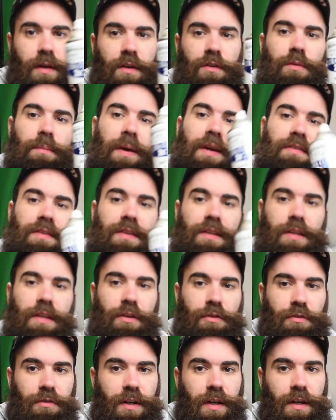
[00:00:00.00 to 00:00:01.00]
to basically
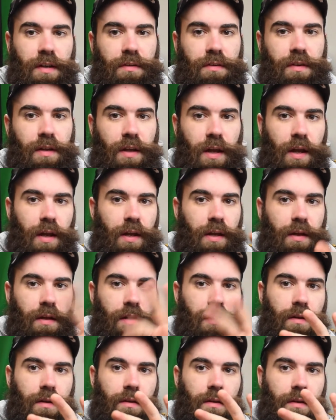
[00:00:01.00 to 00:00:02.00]
create
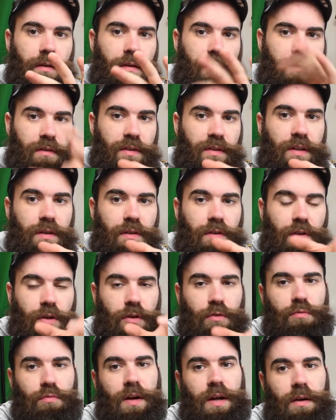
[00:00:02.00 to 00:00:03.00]
a seal
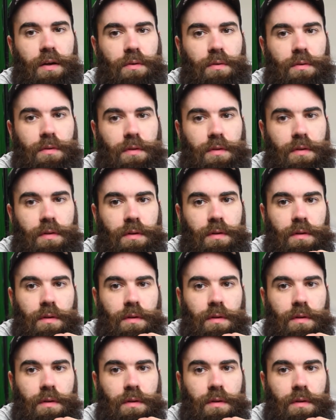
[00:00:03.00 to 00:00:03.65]
around